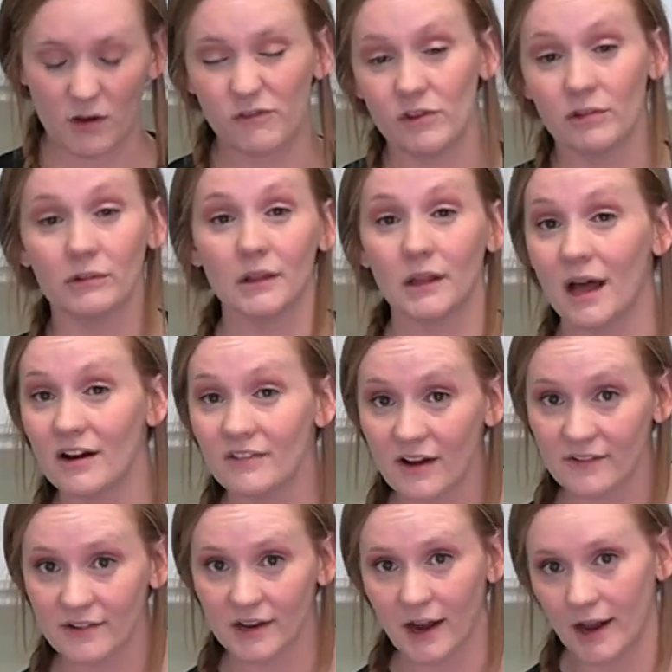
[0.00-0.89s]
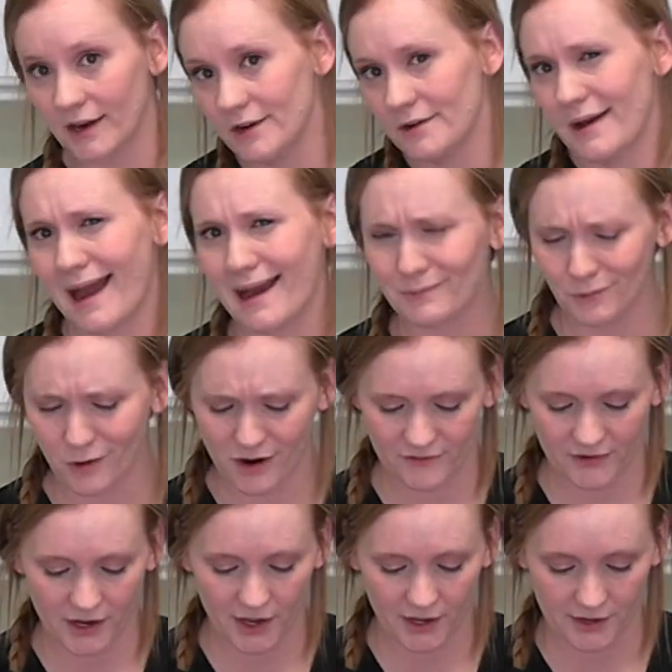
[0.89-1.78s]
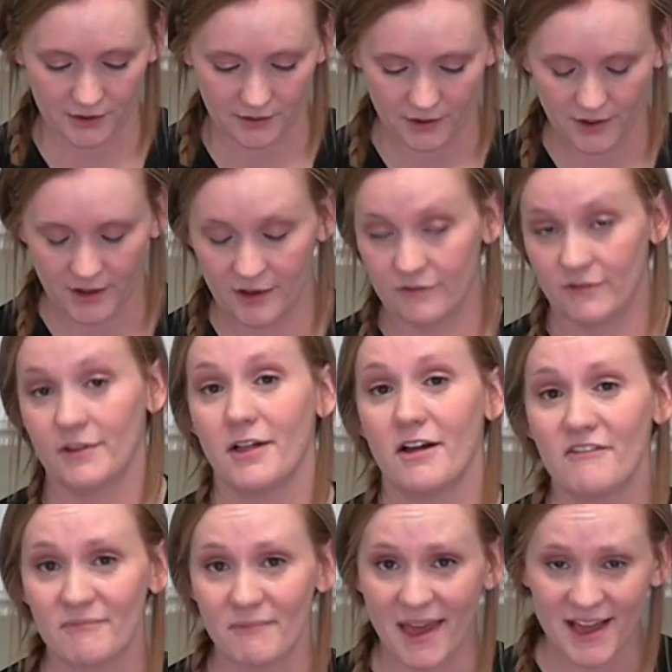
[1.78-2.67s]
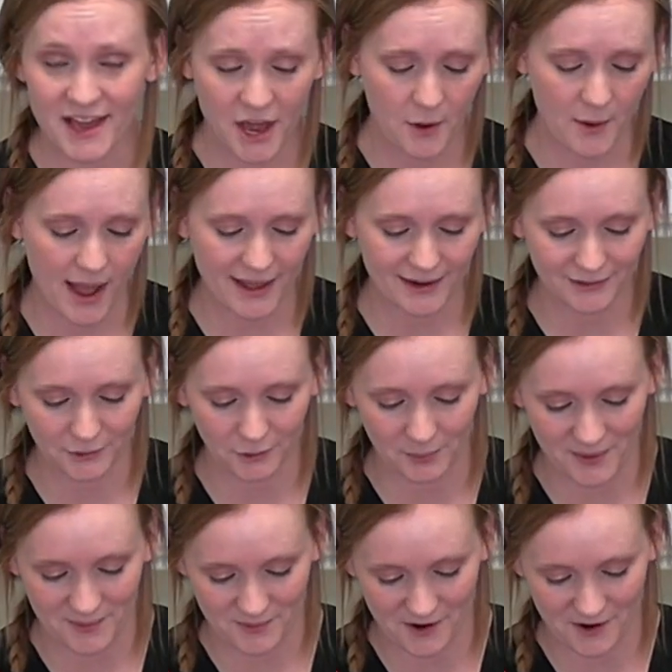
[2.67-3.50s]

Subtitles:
If you love avocado, add more avocado. If you love mango, add a little bit